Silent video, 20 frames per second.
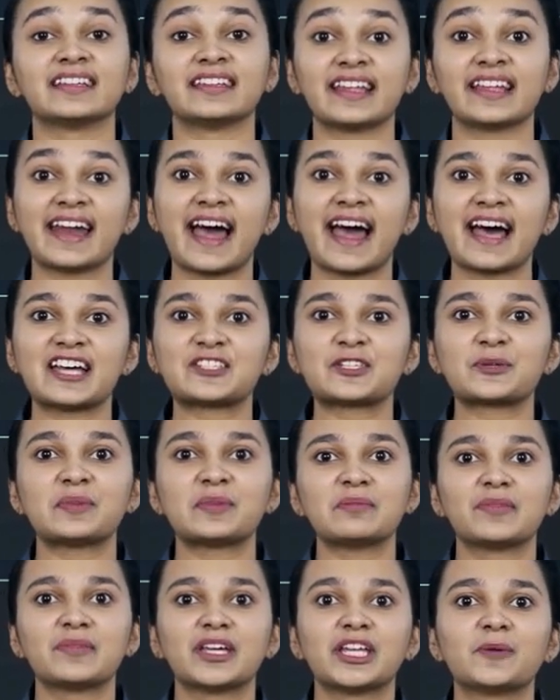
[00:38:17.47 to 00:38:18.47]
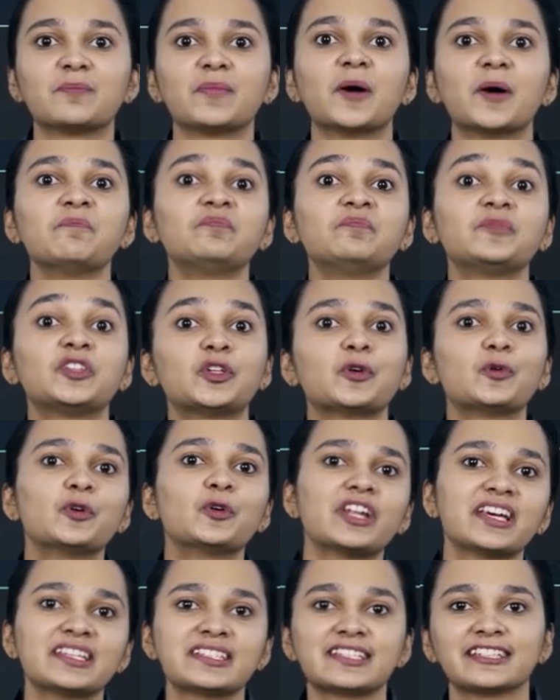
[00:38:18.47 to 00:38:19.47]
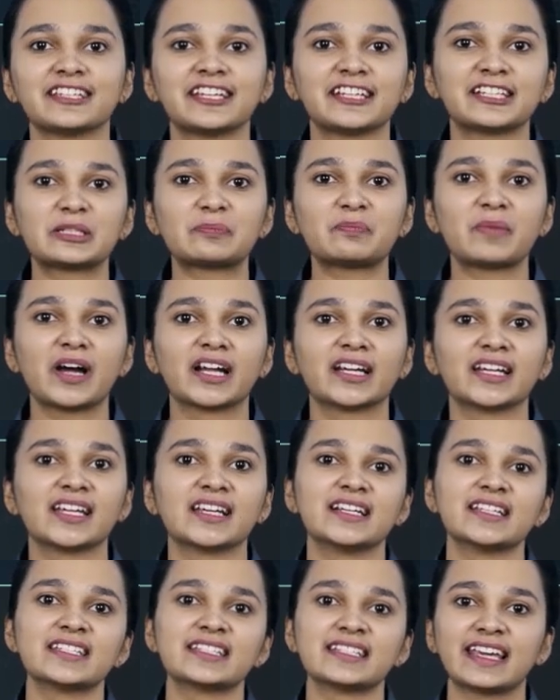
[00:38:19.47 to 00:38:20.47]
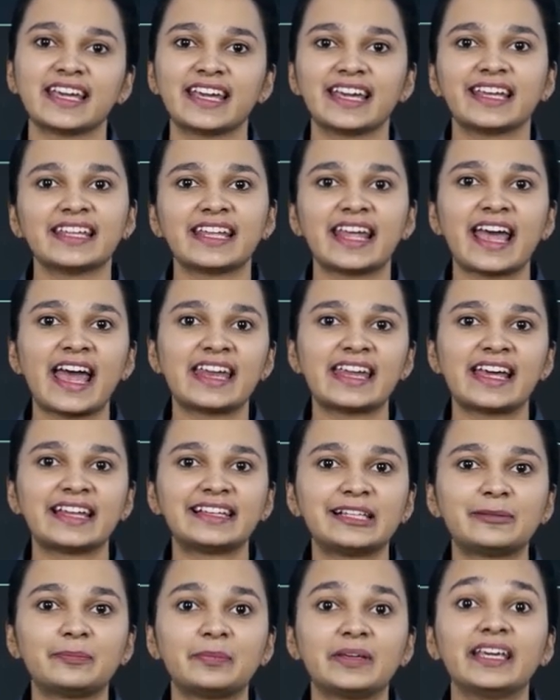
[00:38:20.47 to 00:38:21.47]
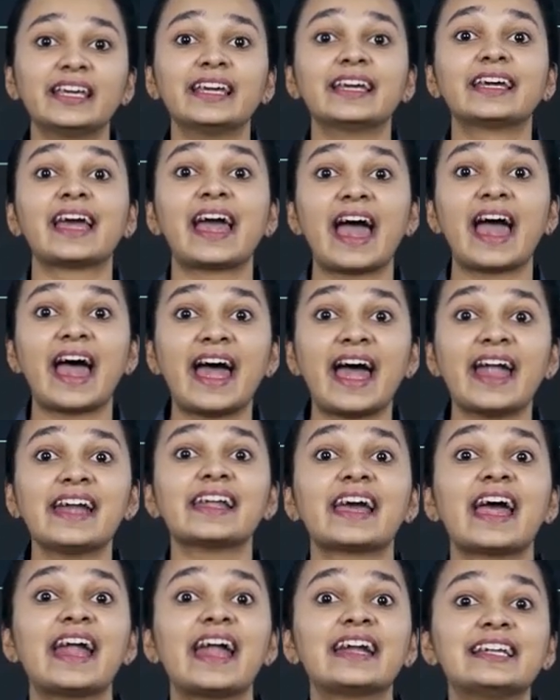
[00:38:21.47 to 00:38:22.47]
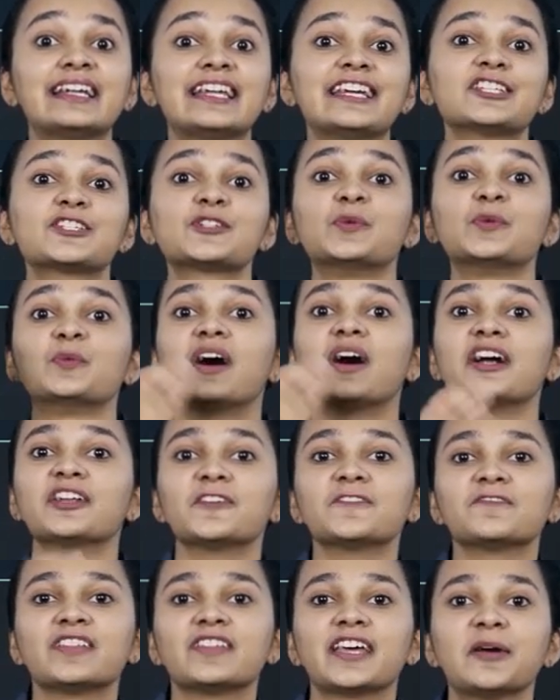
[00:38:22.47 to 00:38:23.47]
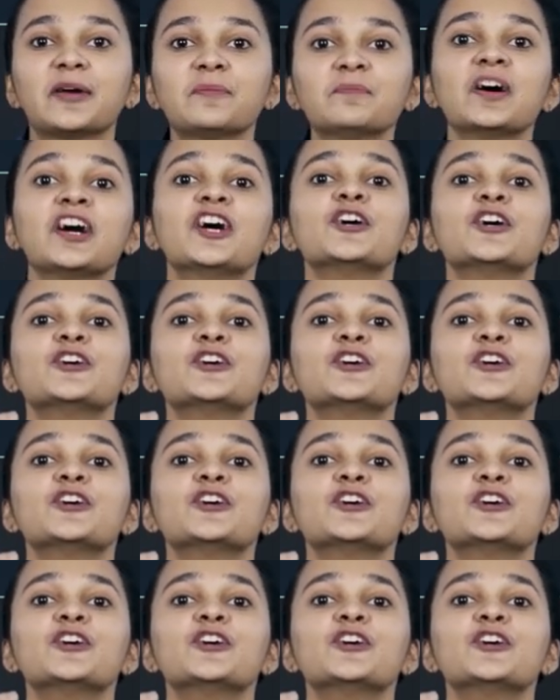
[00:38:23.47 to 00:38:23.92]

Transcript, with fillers: there has to be minimum two designated partners in an LLP and at least one of them